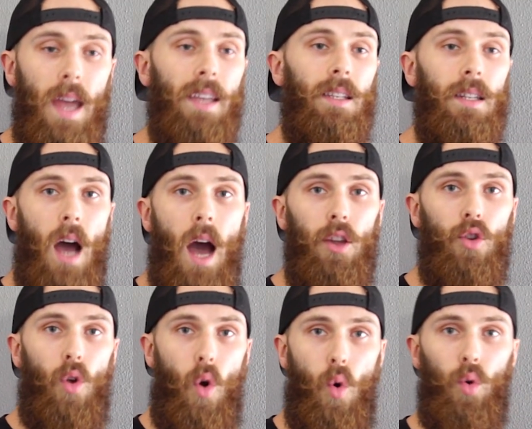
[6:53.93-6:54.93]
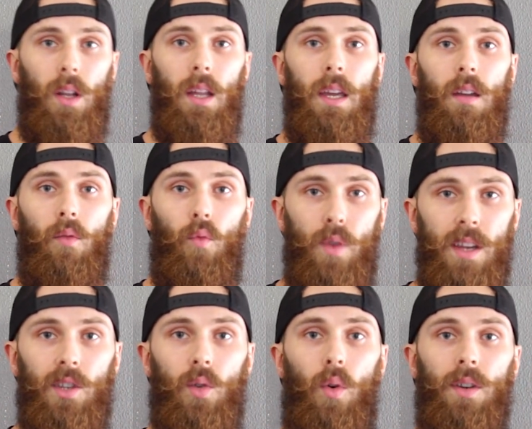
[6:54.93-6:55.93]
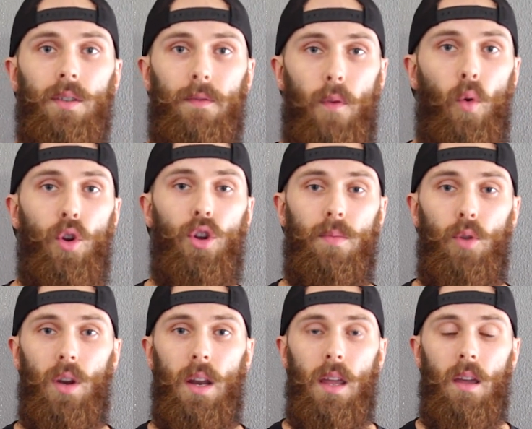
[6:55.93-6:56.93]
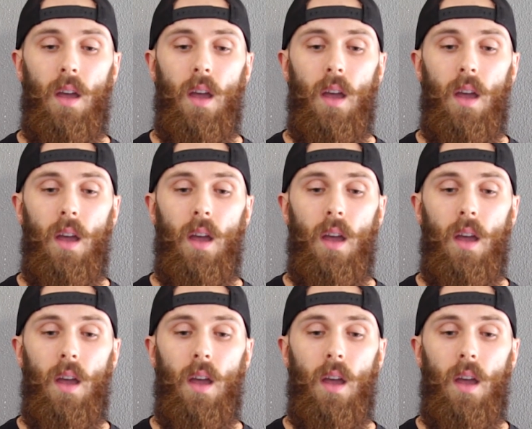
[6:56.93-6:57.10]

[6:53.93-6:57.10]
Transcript: is not your only resource for your community.